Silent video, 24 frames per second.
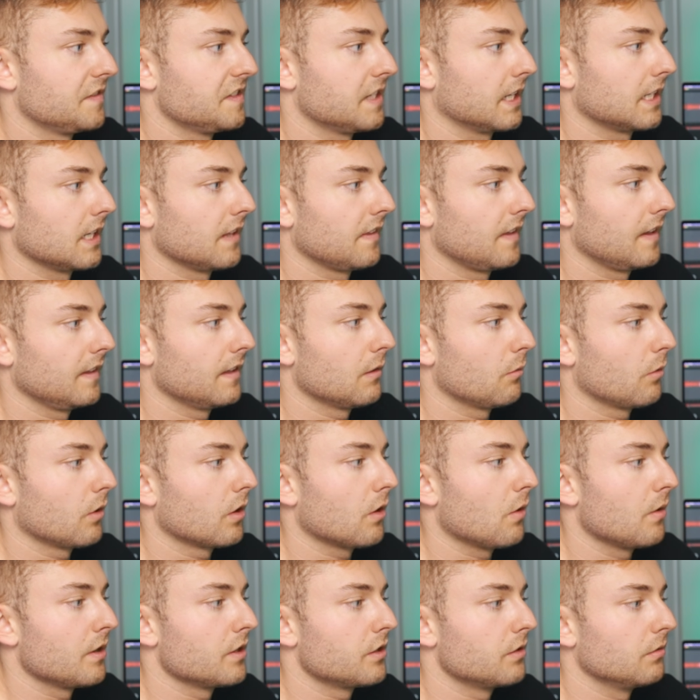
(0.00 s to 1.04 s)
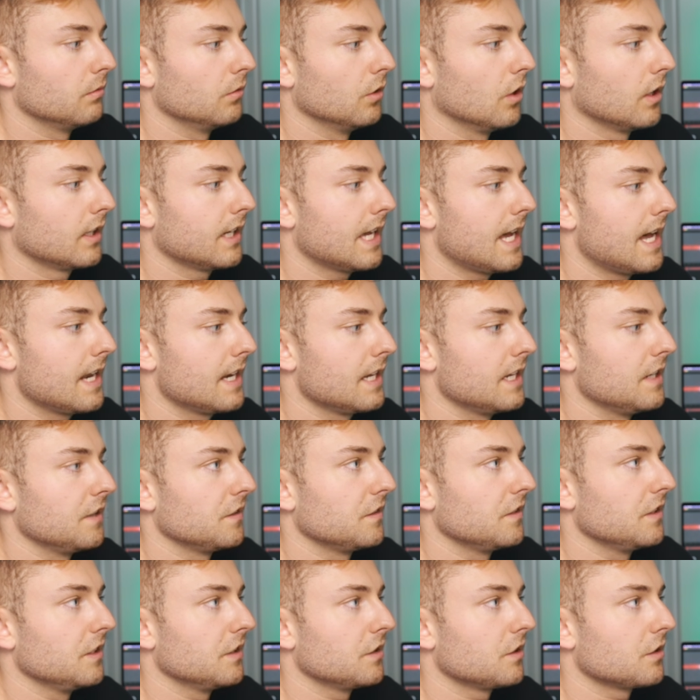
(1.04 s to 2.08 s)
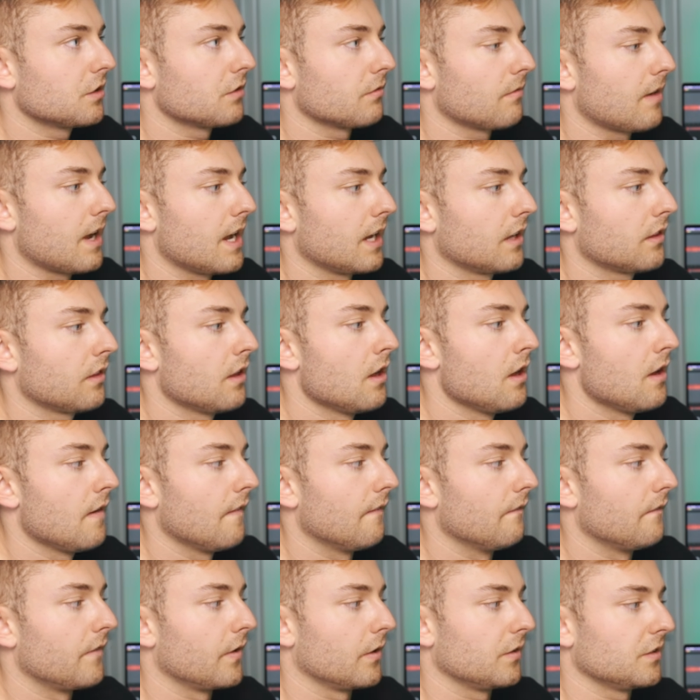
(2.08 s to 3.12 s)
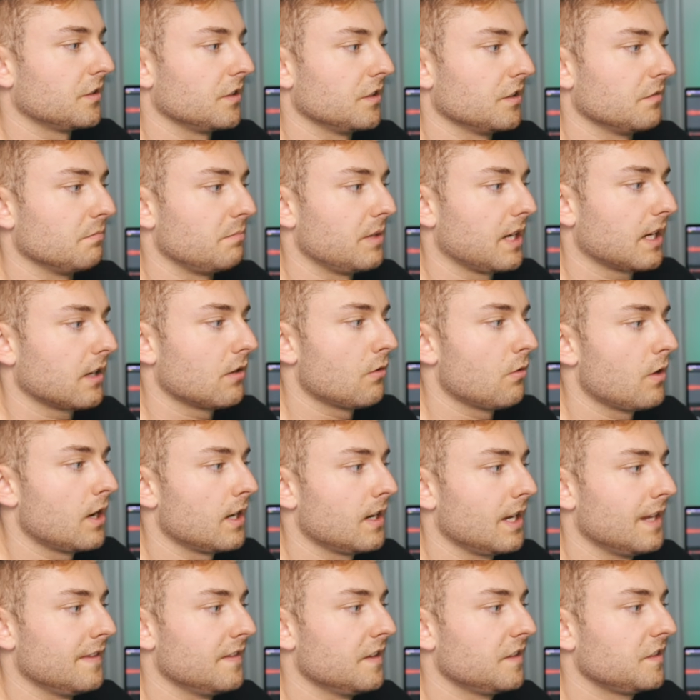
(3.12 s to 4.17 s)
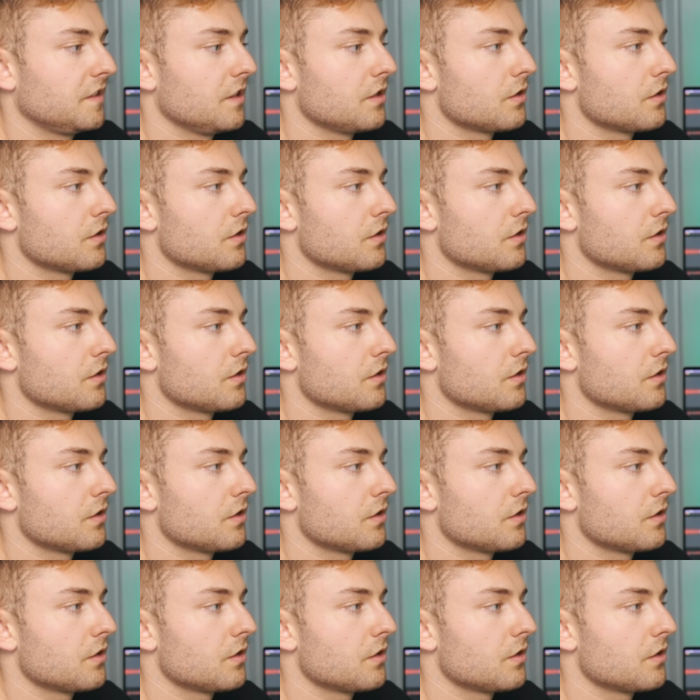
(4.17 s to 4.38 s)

Second thing that we're going to look at is the strength versus Bitcoin. In this